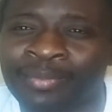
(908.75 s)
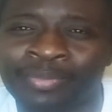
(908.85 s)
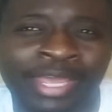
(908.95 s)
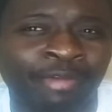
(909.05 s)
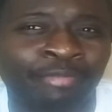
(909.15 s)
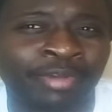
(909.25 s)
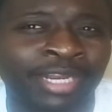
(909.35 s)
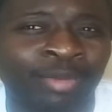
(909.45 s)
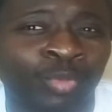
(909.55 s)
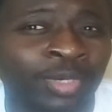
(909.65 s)
they
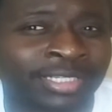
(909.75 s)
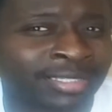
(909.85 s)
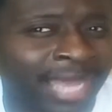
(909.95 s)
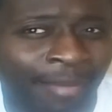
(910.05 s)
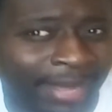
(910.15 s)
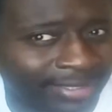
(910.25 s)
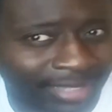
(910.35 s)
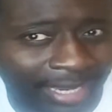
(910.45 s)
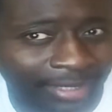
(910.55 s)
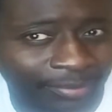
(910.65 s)
really was not my
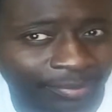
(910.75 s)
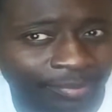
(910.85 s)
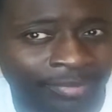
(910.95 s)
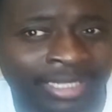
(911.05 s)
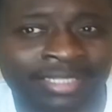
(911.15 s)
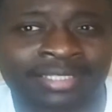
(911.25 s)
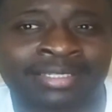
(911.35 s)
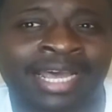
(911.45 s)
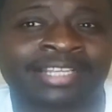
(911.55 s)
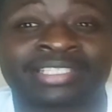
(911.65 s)
type. That's
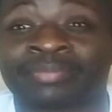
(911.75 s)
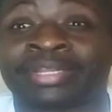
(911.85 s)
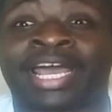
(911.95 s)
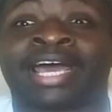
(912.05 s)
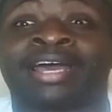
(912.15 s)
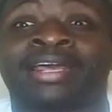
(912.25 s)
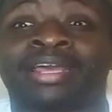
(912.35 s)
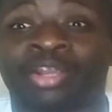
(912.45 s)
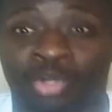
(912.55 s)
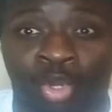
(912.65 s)
not something I
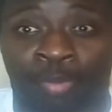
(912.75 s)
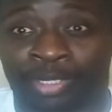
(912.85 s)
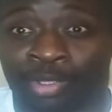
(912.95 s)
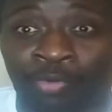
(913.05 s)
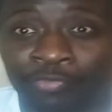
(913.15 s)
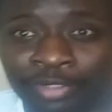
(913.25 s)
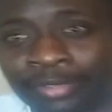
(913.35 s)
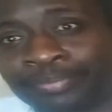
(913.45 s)
normally go for.